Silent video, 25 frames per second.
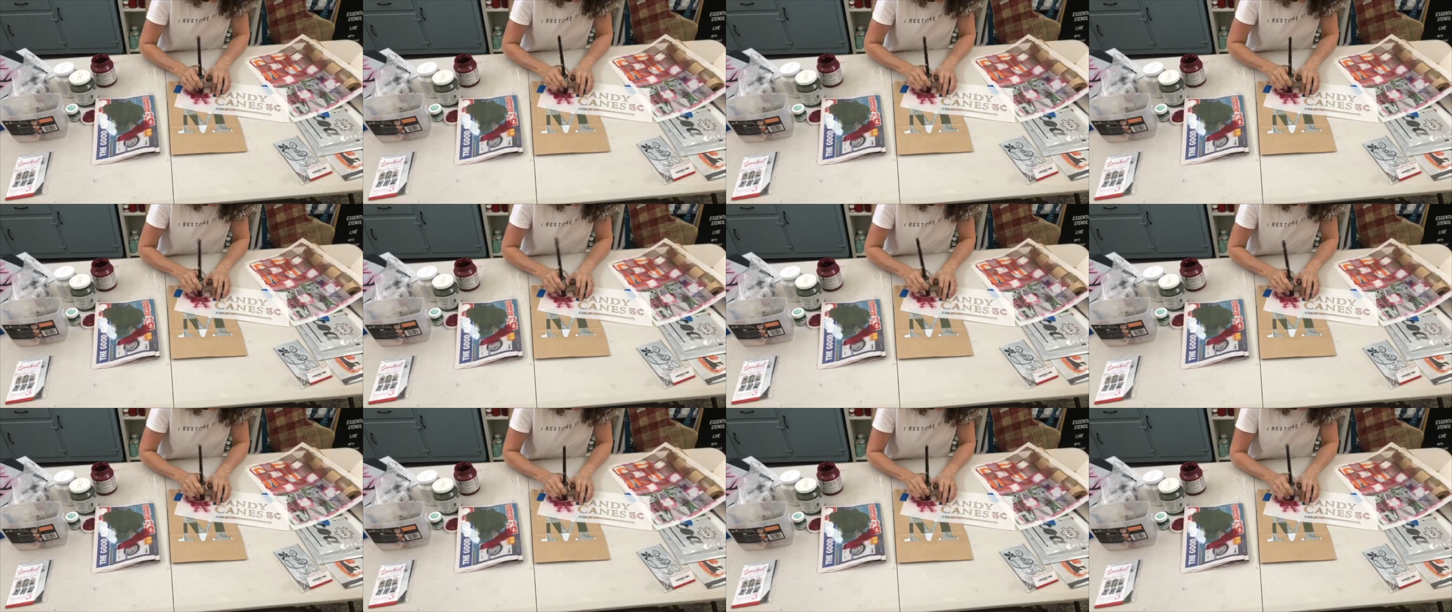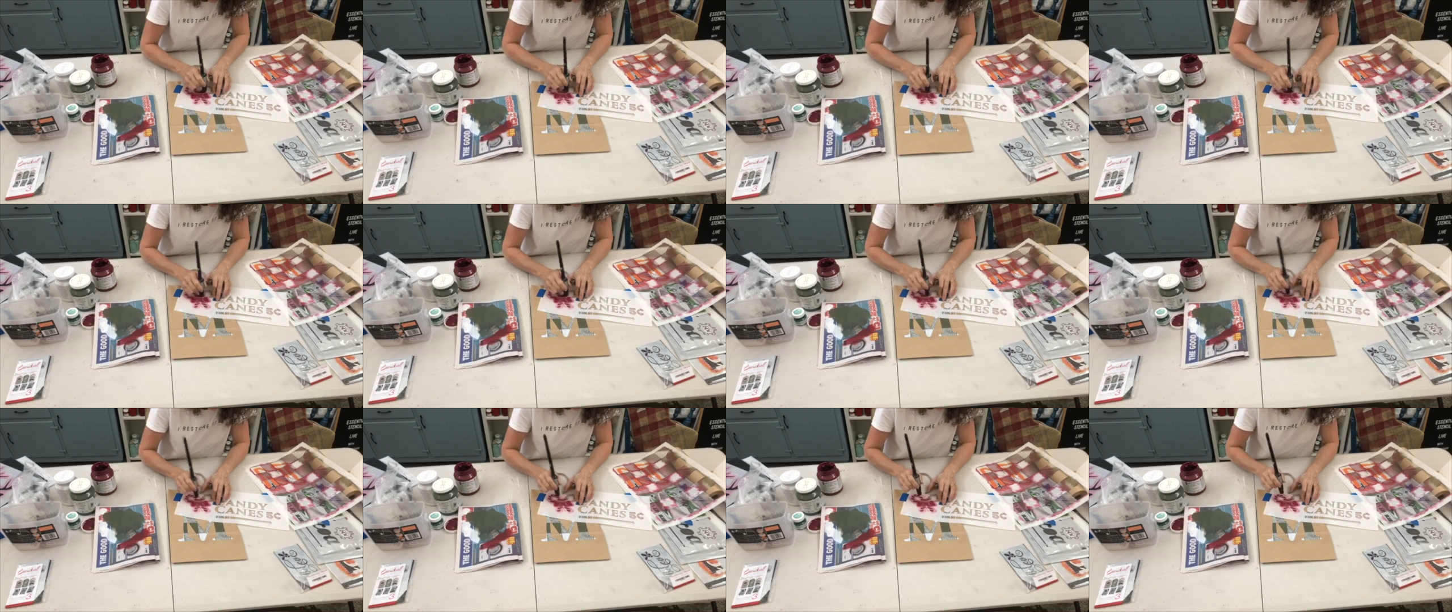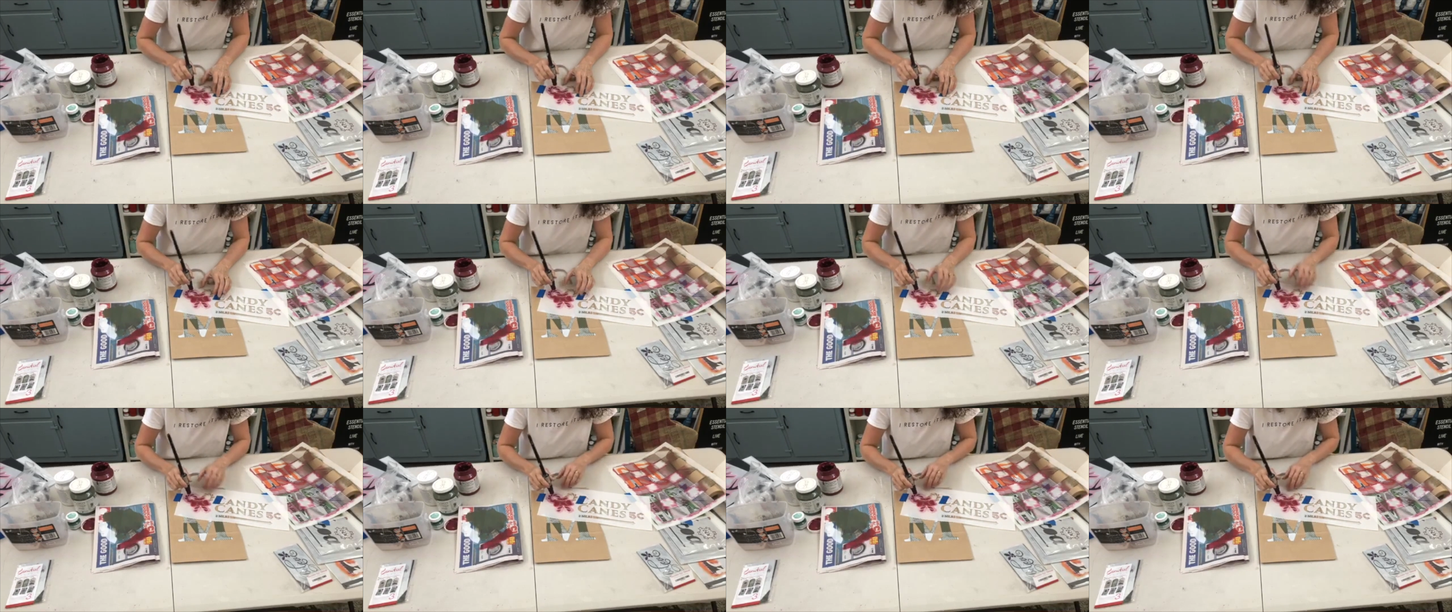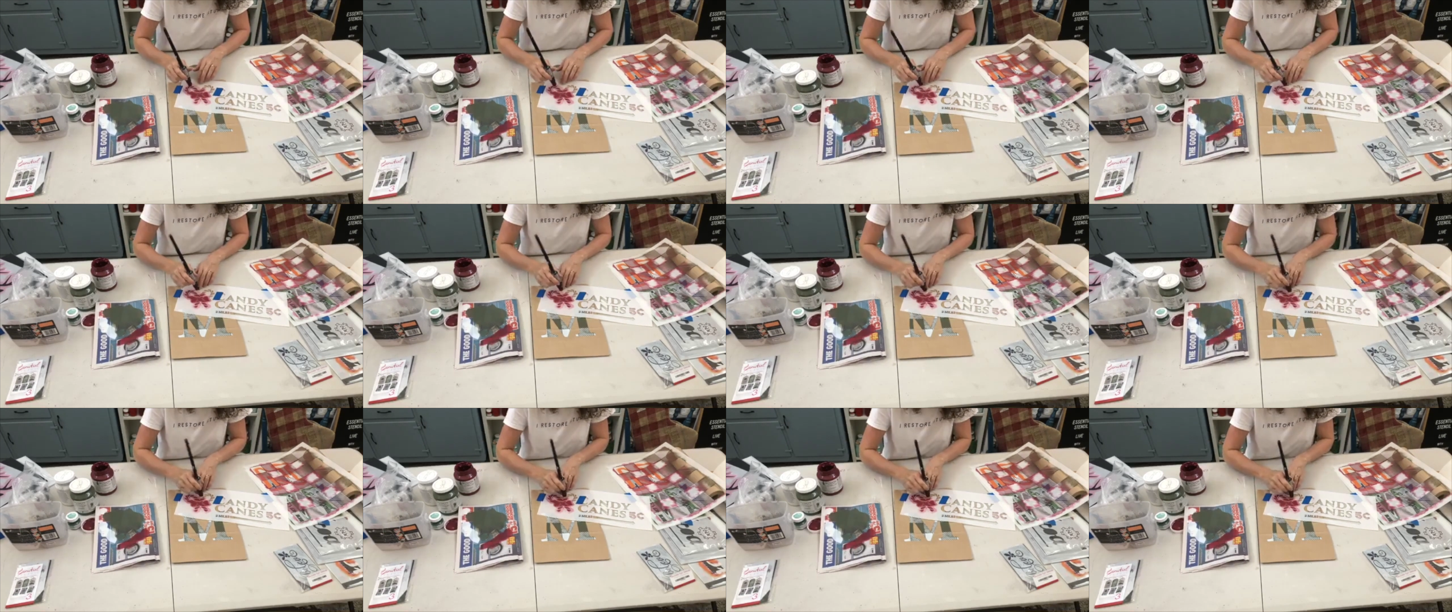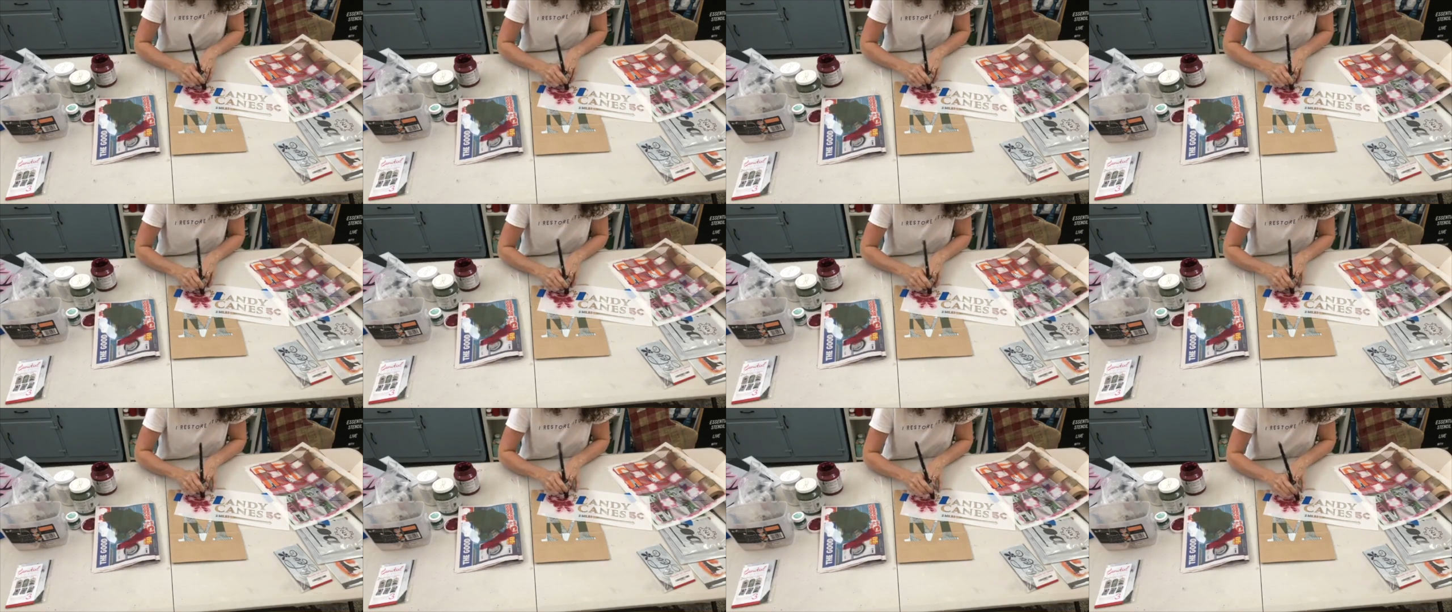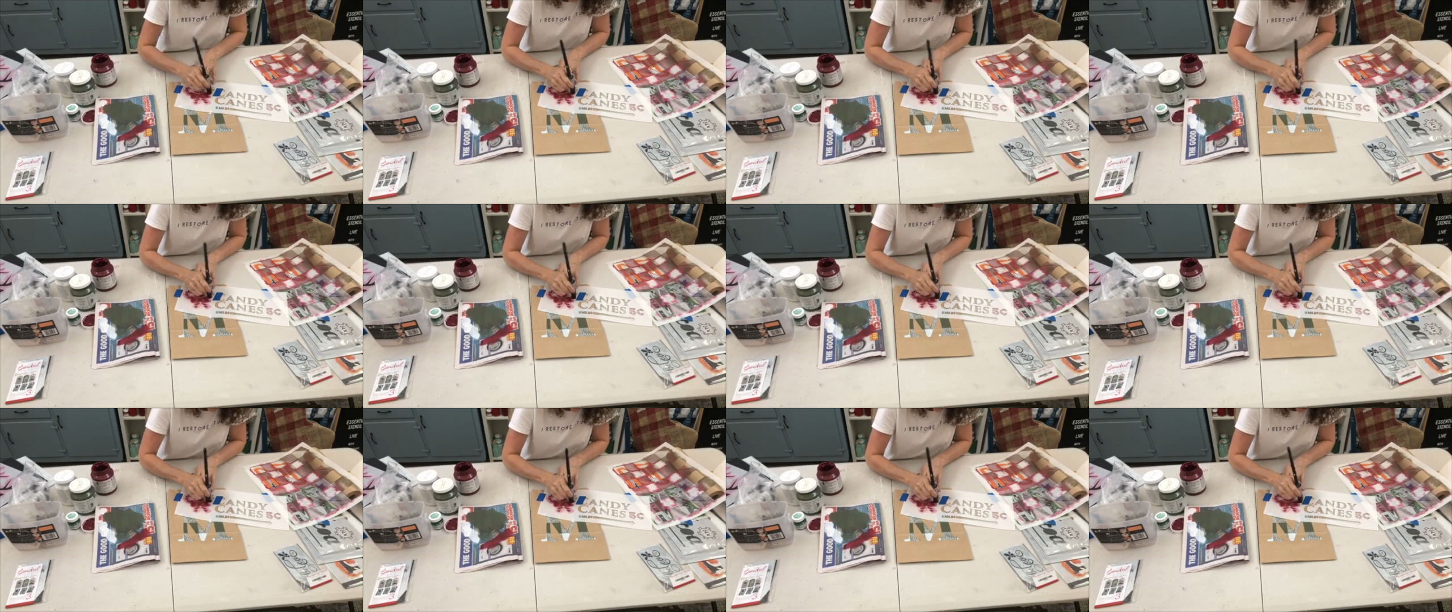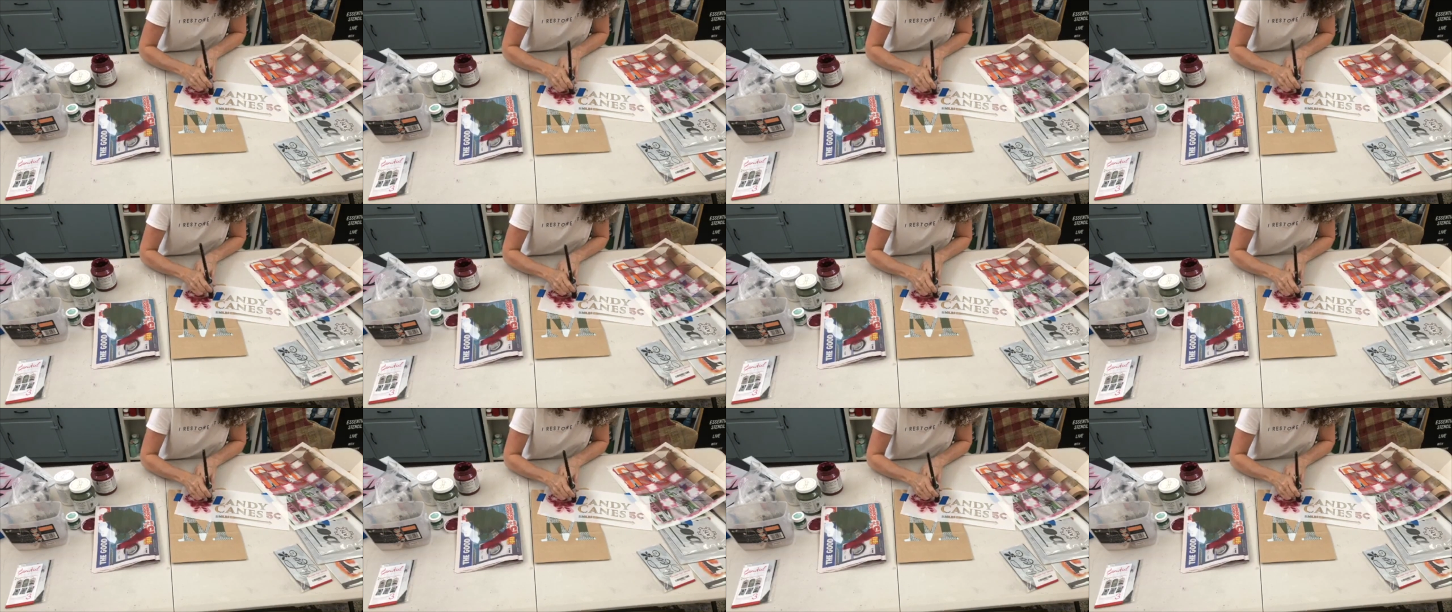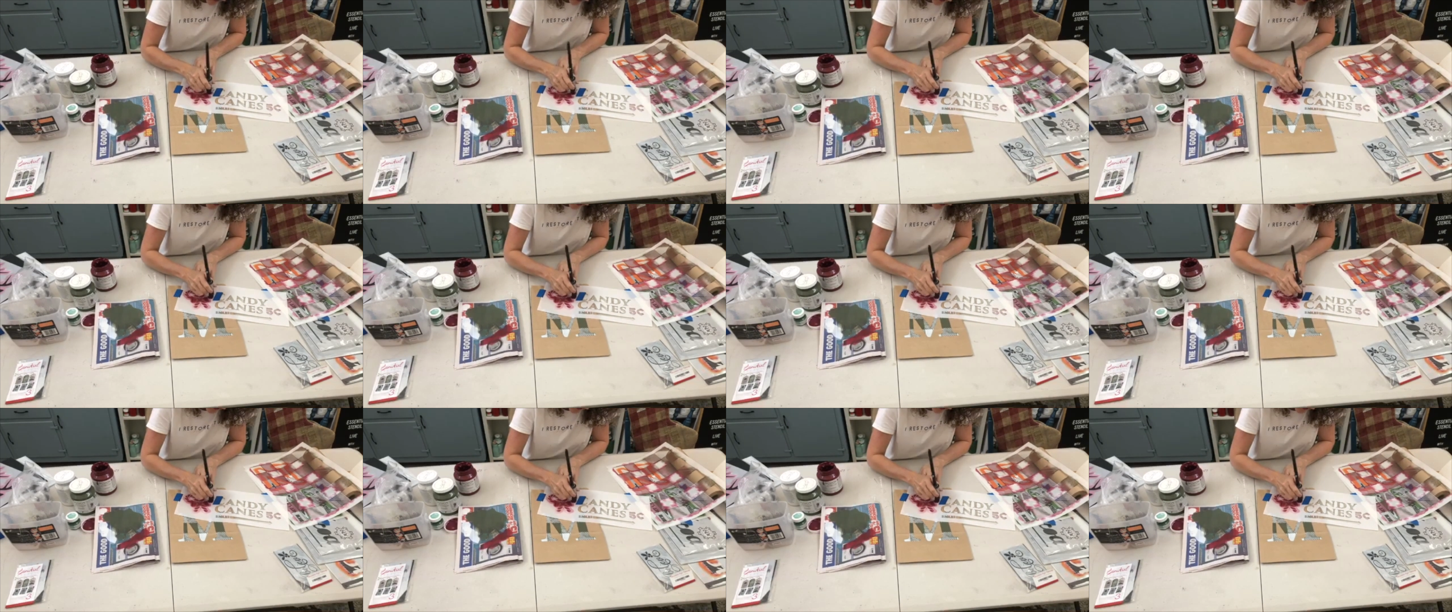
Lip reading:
(no speaker visible)